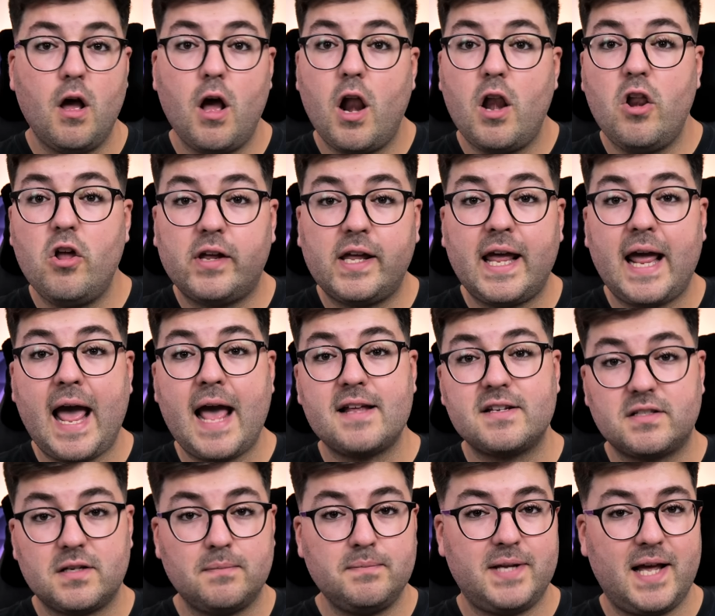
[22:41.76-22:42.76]
Looking at
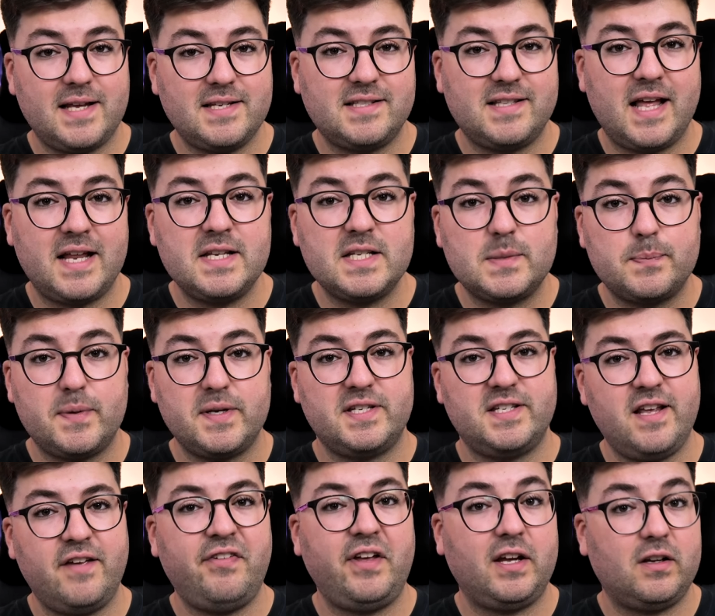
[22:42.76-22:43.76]
some tests then
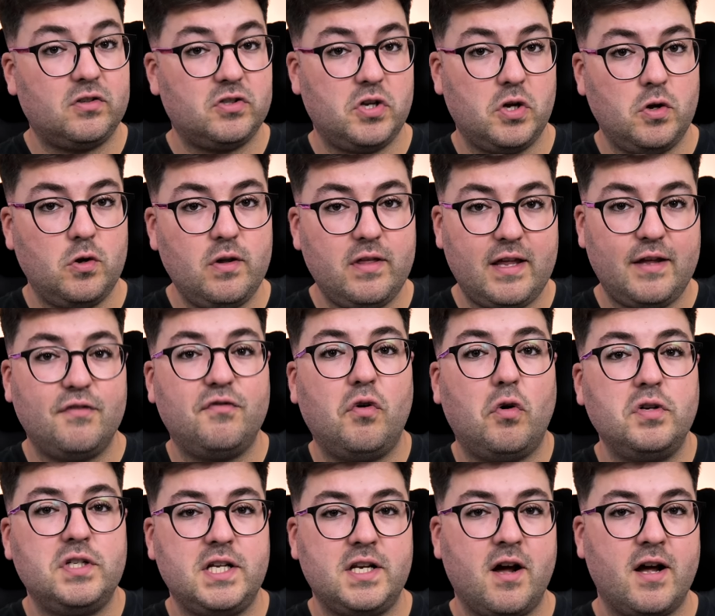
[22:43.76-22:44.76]
specific to the
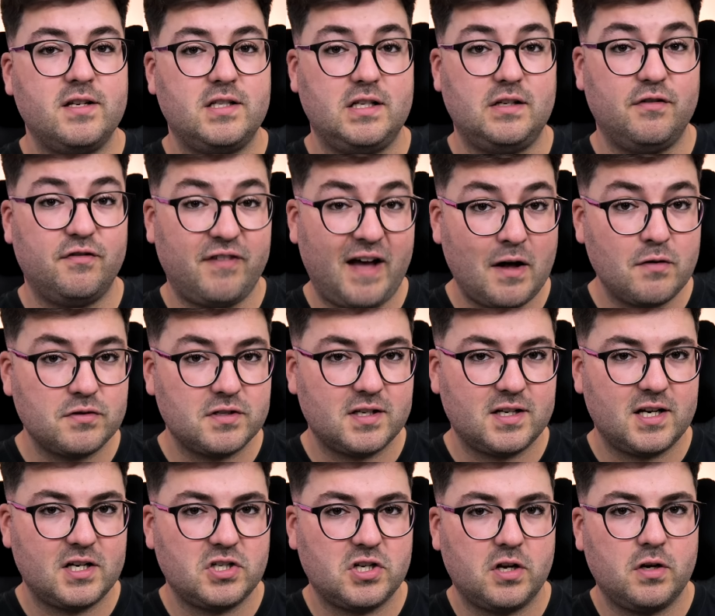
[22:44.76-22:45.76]
4090 Founders
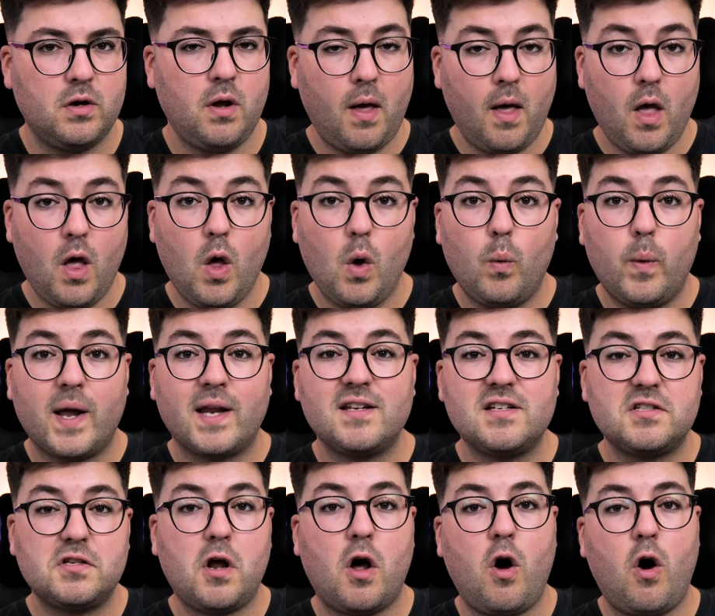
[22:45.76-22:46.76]
Edition, we're going to
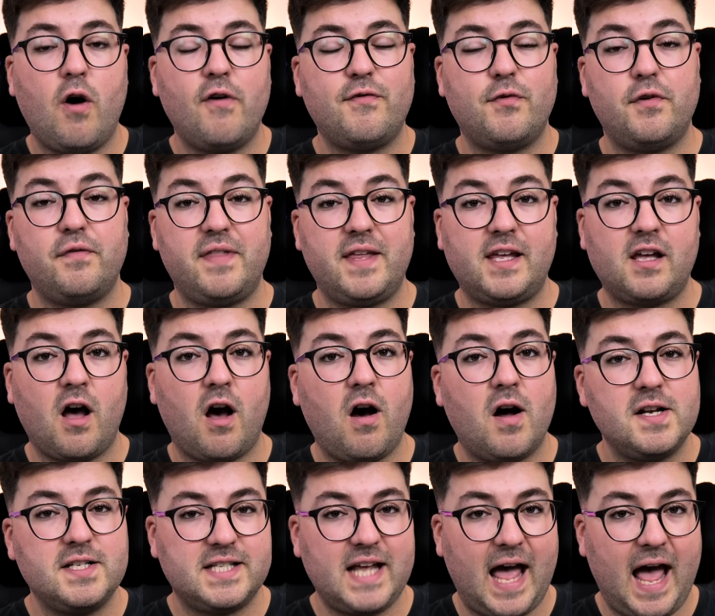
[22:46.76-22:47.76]
start off with the
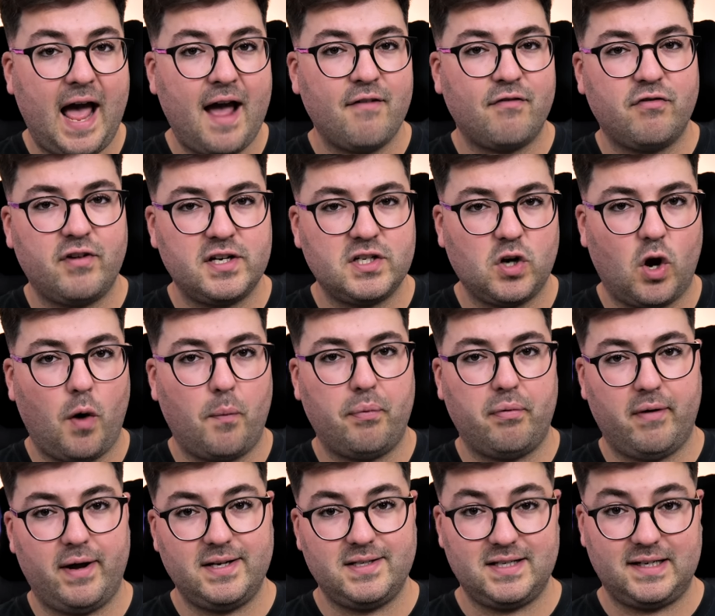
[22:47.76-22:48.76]
card's average
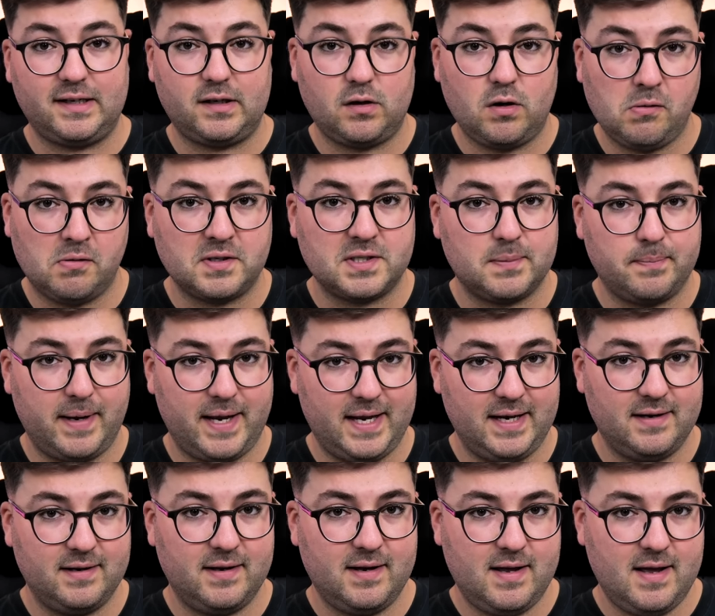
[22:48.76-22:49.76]
operating clock speed.